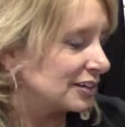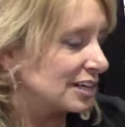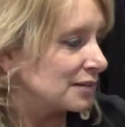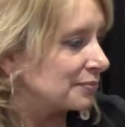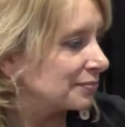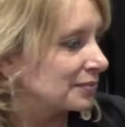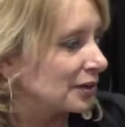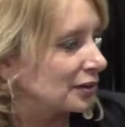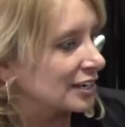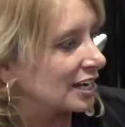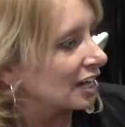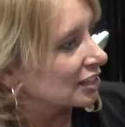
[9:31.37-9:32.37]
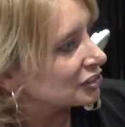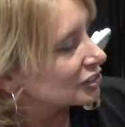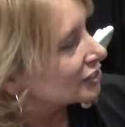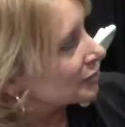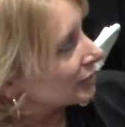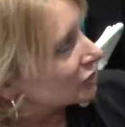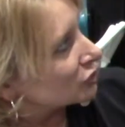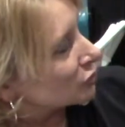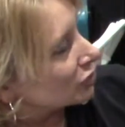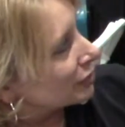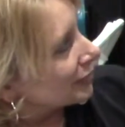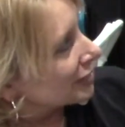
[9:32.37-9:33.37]
um, archaeologists in my
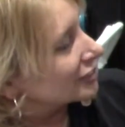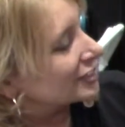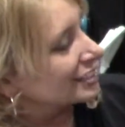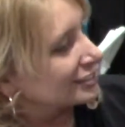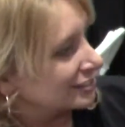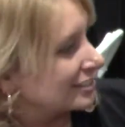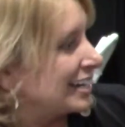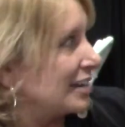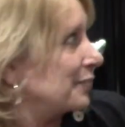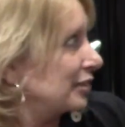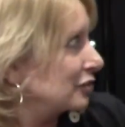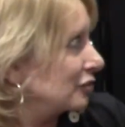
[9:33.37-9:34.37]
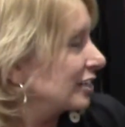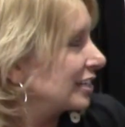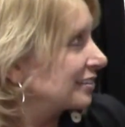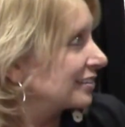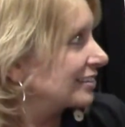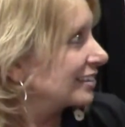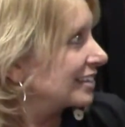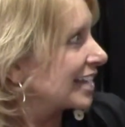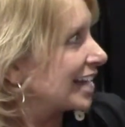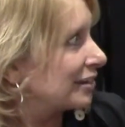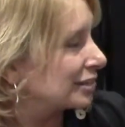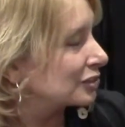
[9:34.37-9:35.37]
story because that's I have my degree in
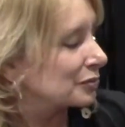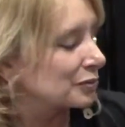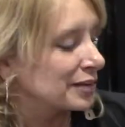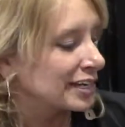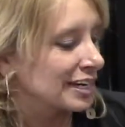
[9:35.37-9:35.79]
that. It's my